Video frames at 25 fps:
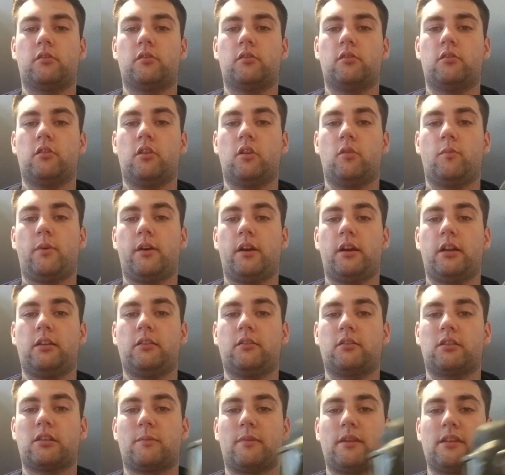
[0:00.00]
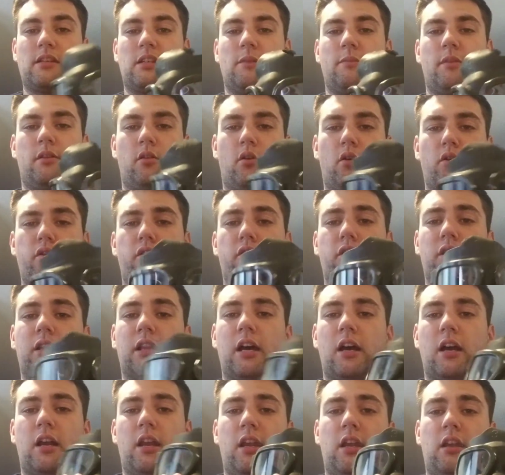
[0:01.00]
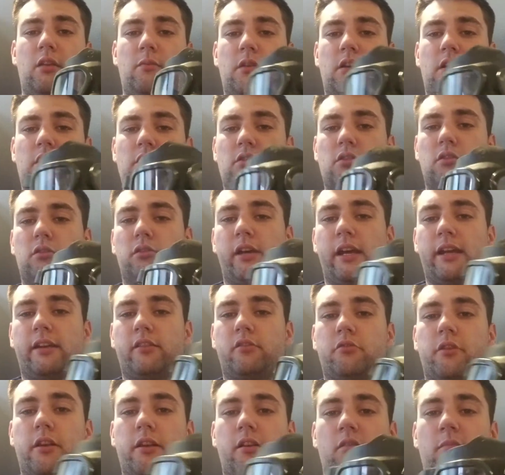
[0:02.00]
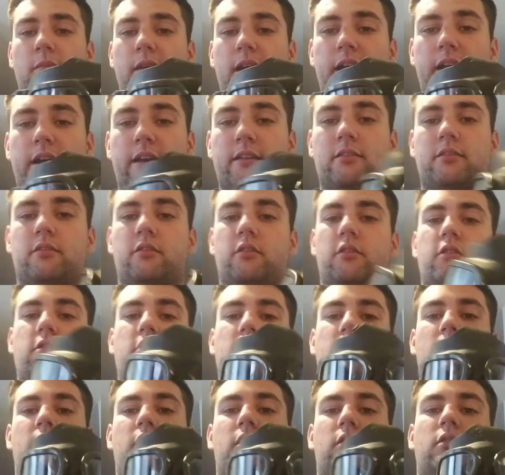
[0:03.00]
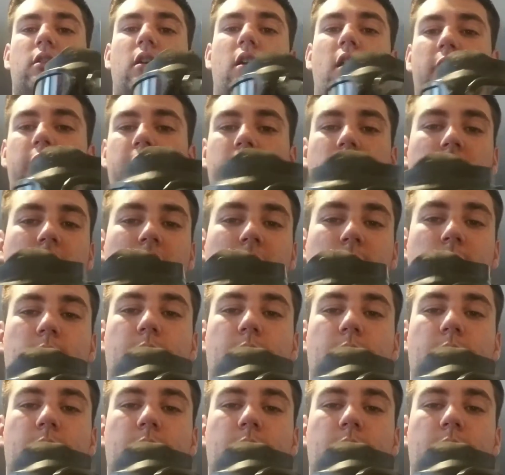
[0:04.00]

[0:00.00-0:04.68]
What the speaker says: somebody's gonna be like, "Oh, you're lying because you like Drieger mask. You're just gonna talk it up and